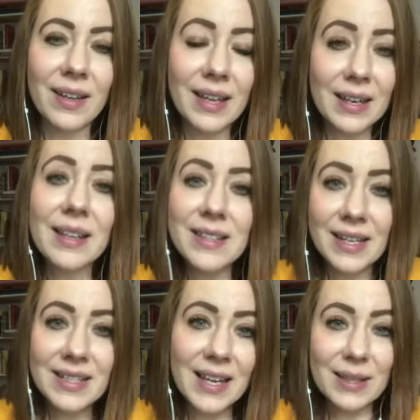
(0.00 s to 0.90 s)

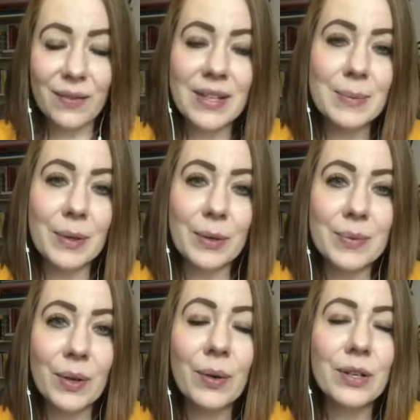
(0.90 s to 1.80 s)
inside the Facebook group.
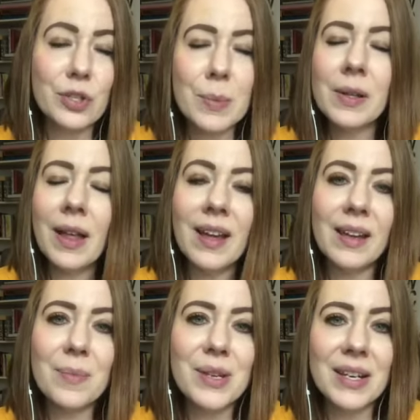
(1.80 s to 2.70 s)
So go to
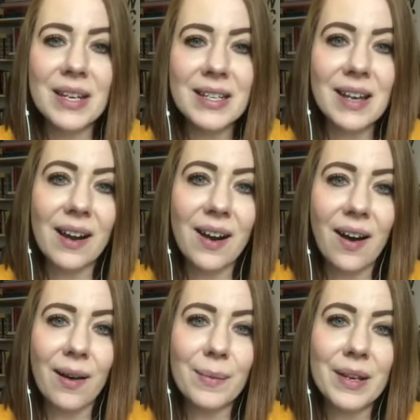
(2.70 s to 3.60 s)
dreamclientcommunity.com,